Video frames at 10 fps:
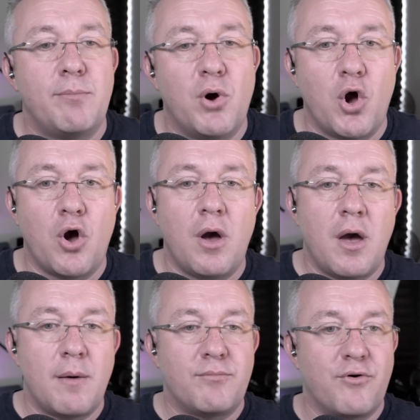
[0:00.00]
per
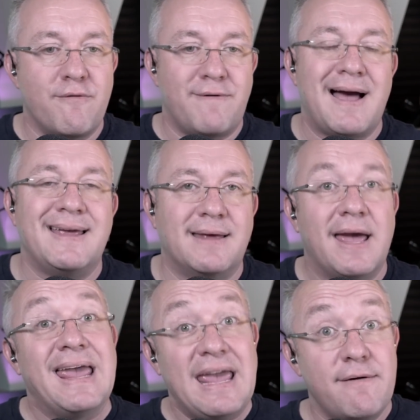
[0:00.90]
provider
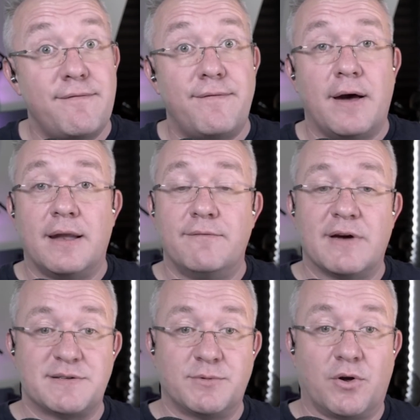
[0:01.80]
if an
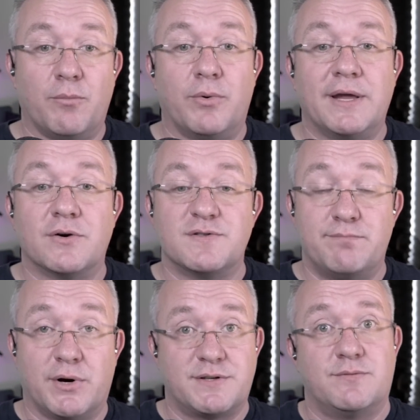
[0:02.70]
investment company goes
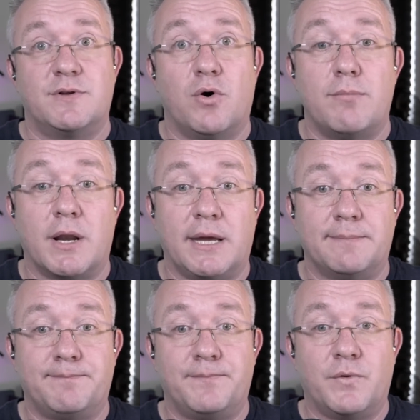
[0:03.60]
bust with your money,
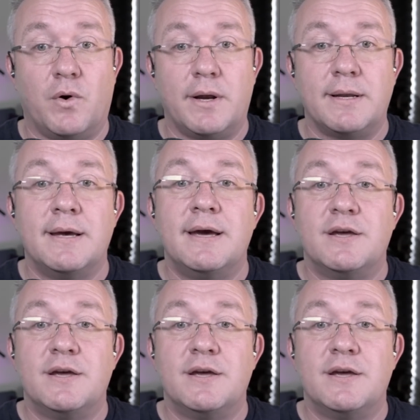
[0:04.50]
All right.